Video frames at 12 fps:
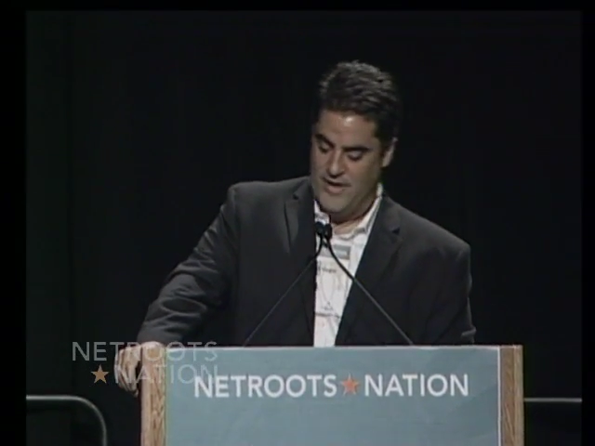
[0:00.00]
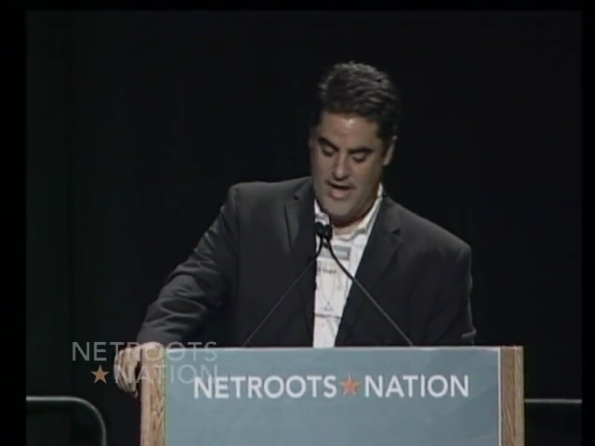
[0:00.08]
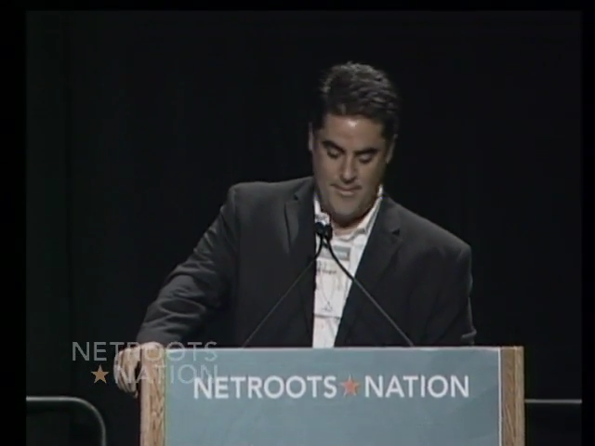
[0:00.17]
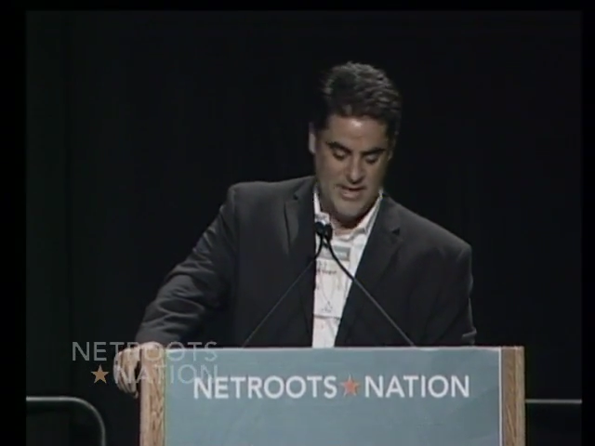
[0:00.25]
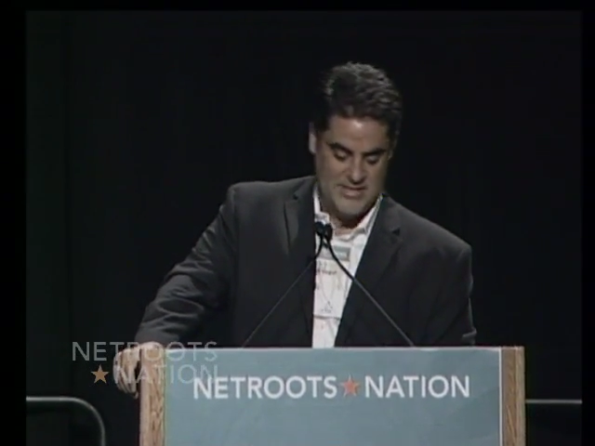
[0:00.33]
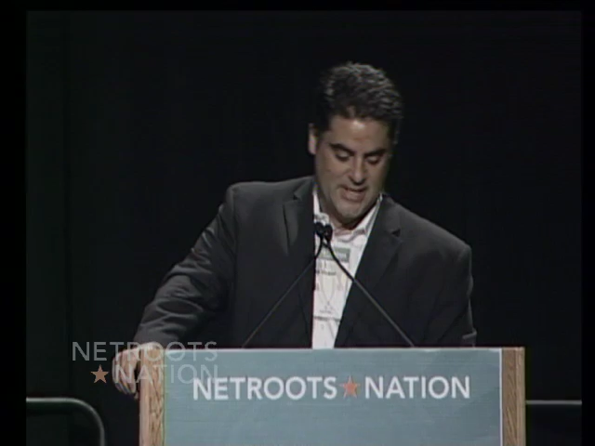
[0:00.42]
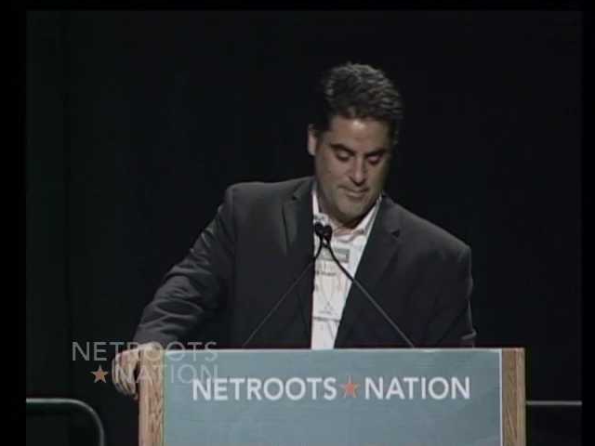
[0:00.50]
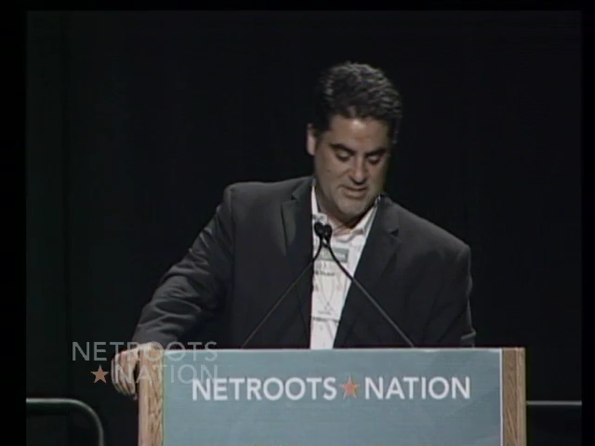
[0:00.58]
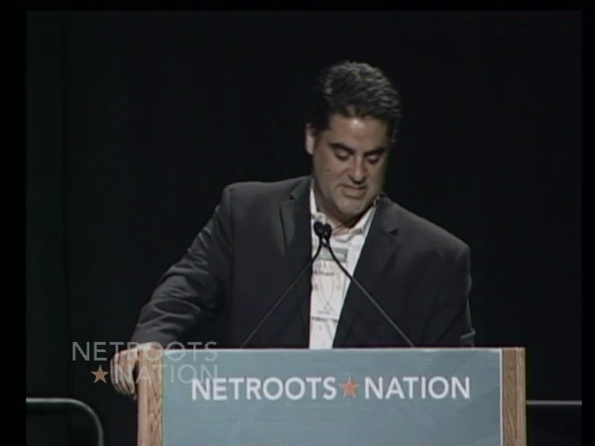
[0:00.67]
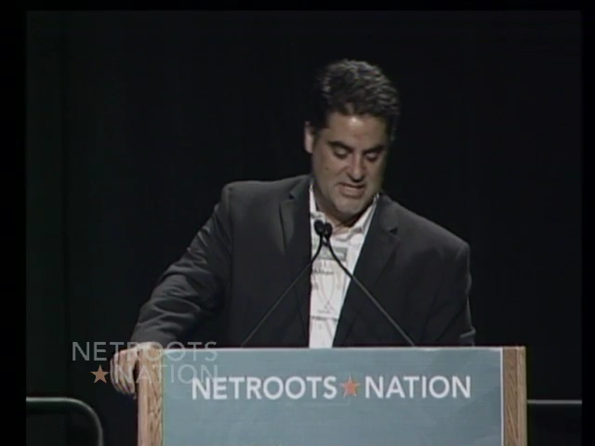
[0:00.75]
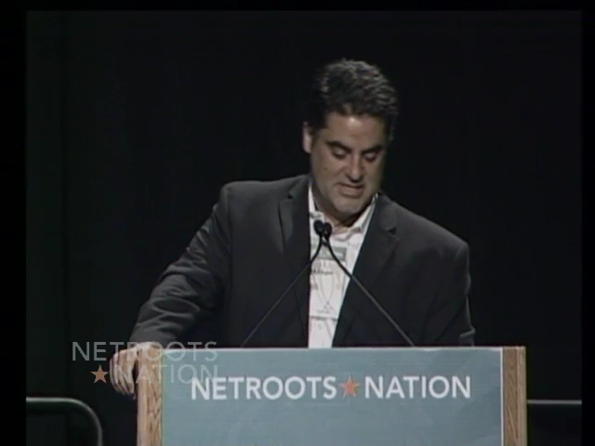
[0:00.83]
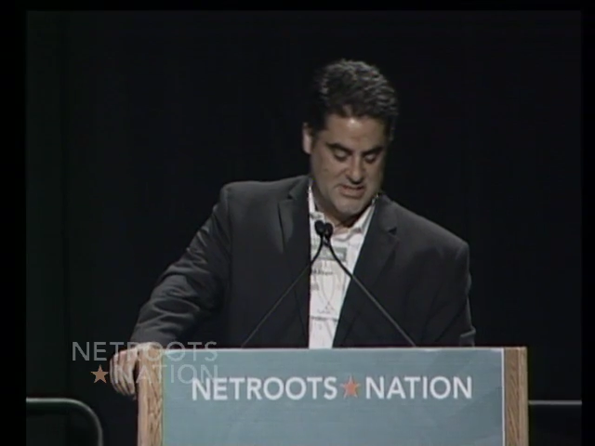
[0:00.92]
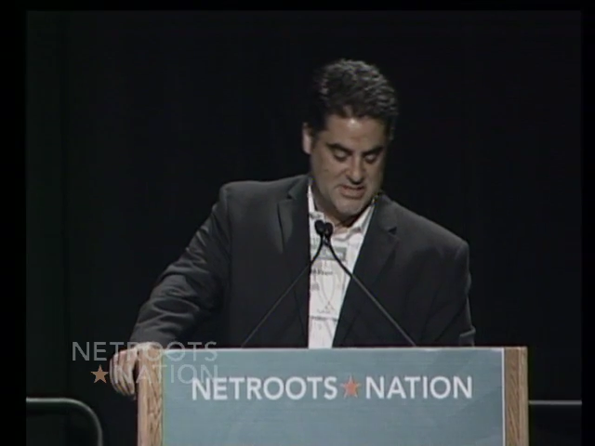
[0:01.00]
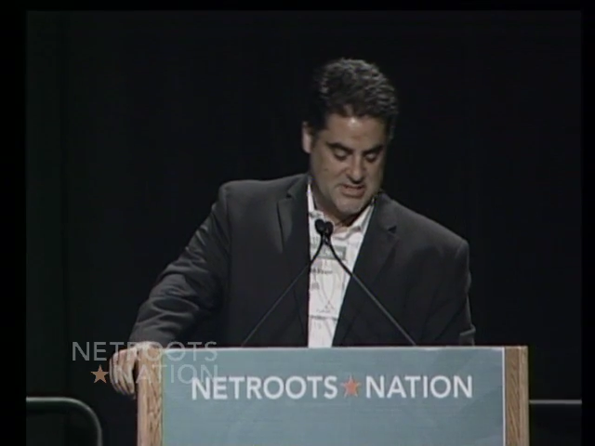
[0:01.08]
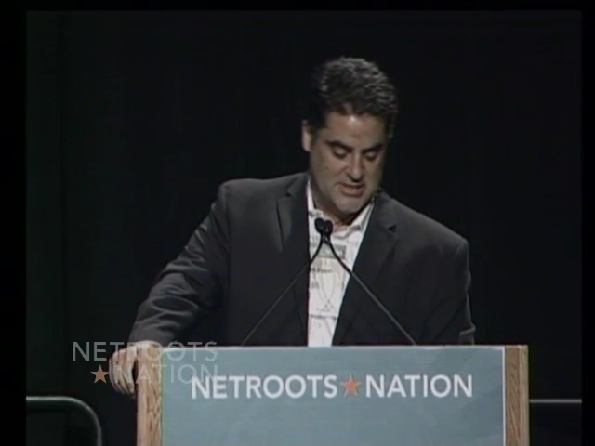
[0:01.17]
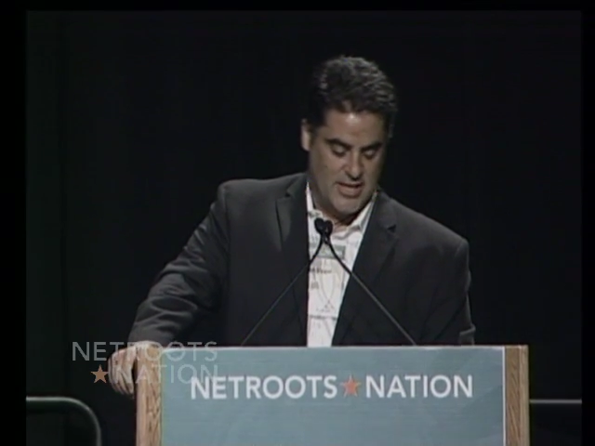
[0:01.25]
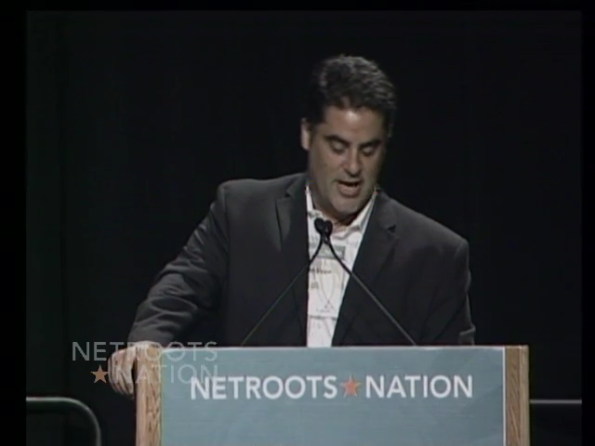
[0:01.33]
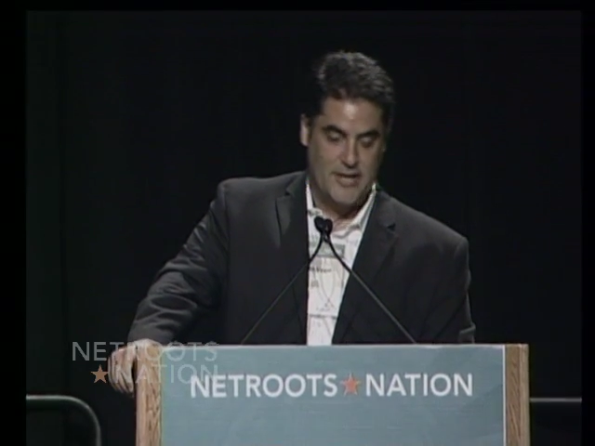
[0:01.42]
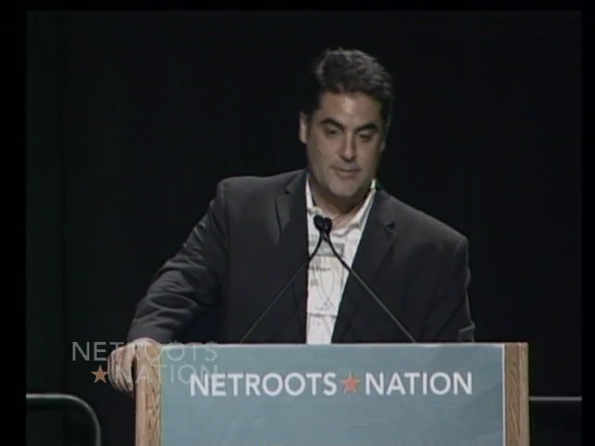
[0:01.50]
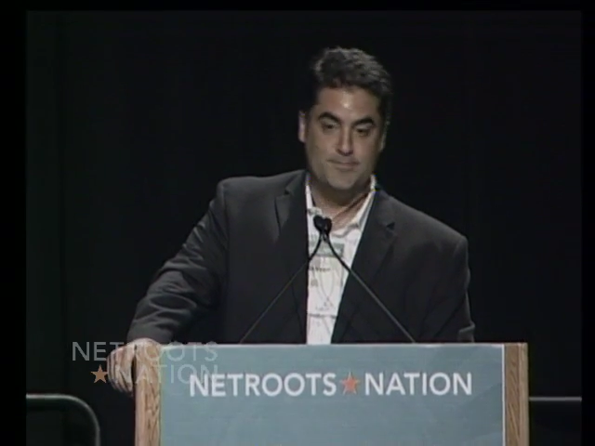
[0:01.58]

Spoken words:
MSNBC at 6 o'clock.